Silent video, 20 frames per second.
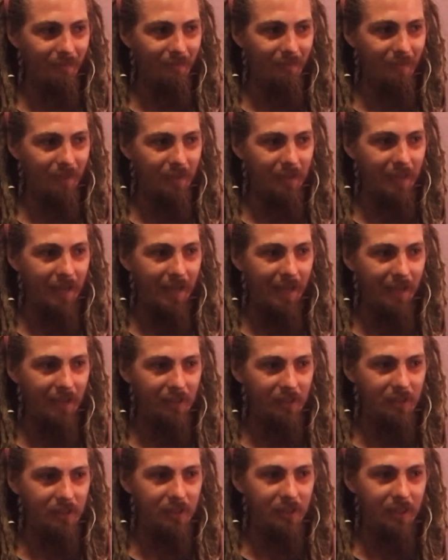yeah,
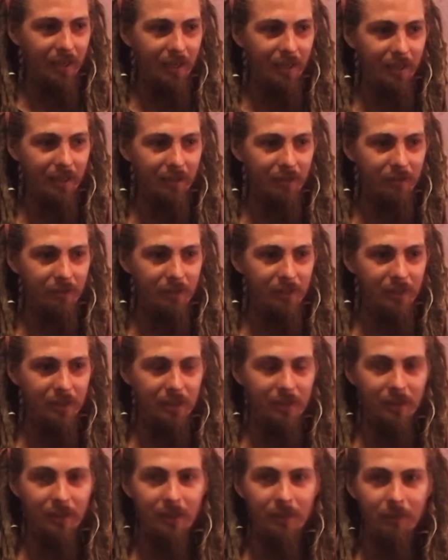LSD kind of gives this
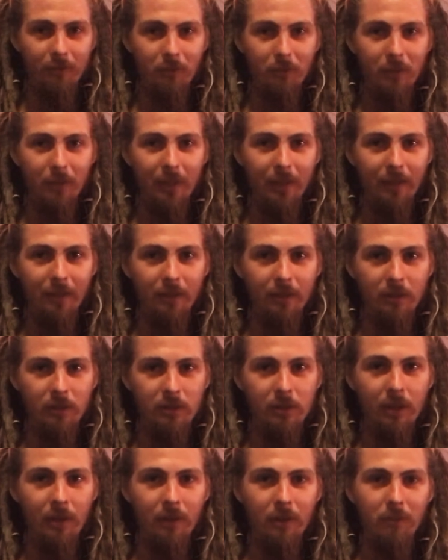theme for me, like, there's
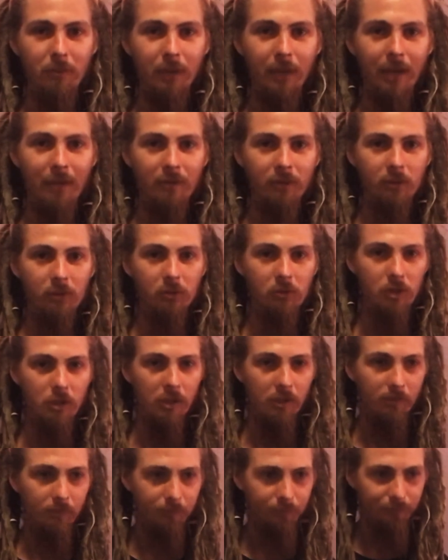nothing but
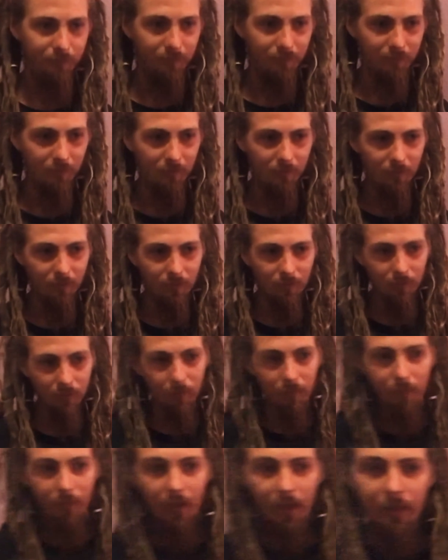evolution.
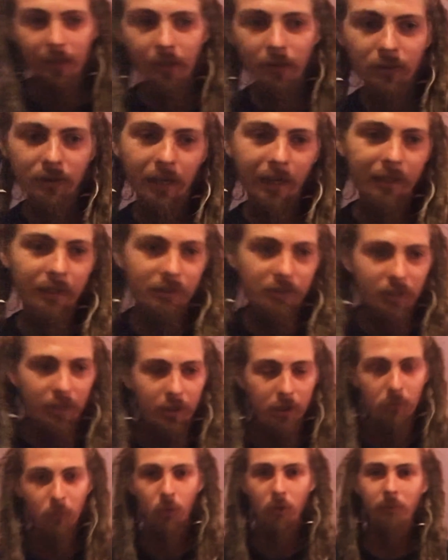And I'll kind of
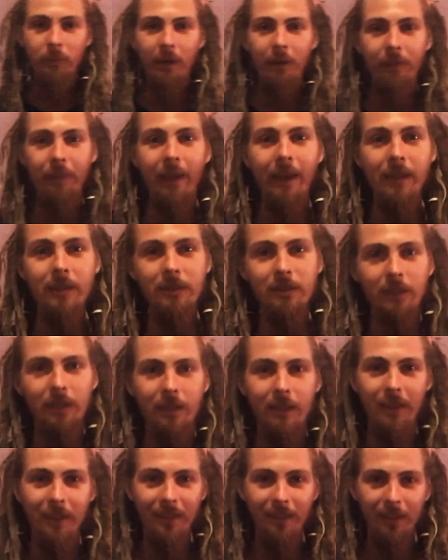talk more about
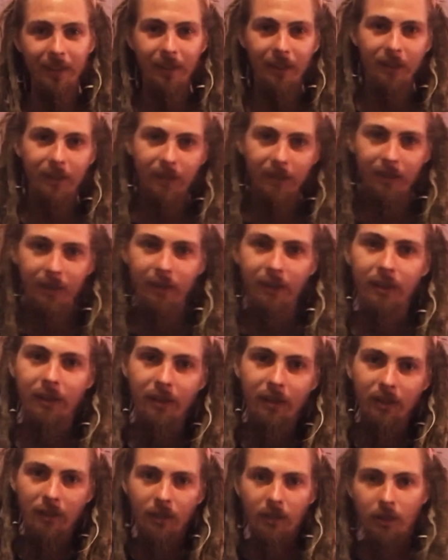that
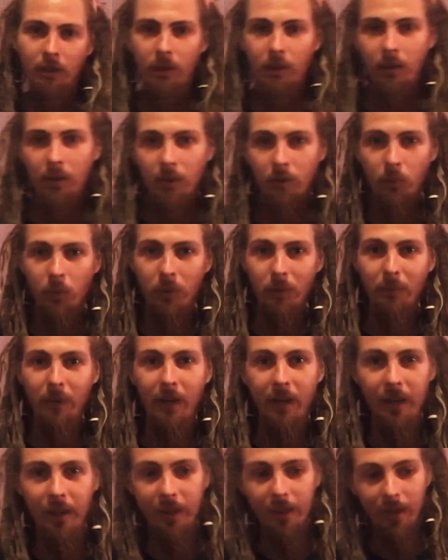with
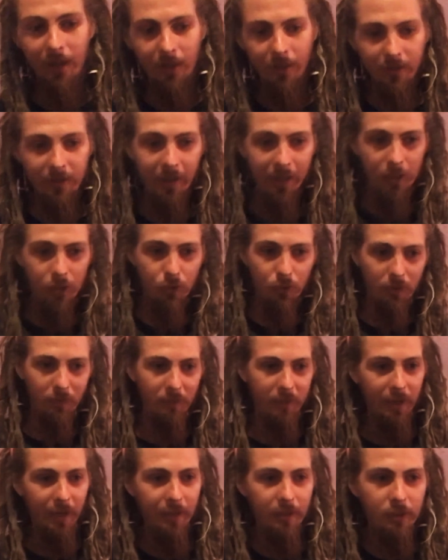my next trip
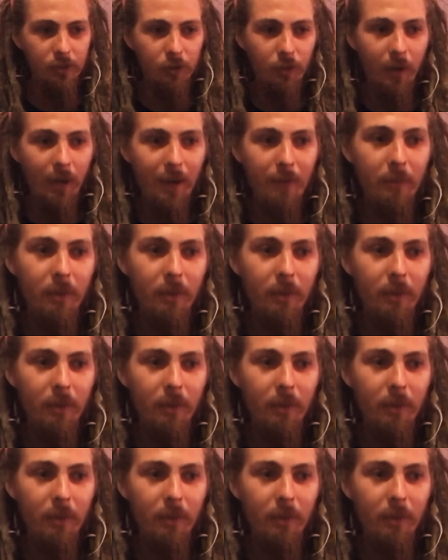that I describe.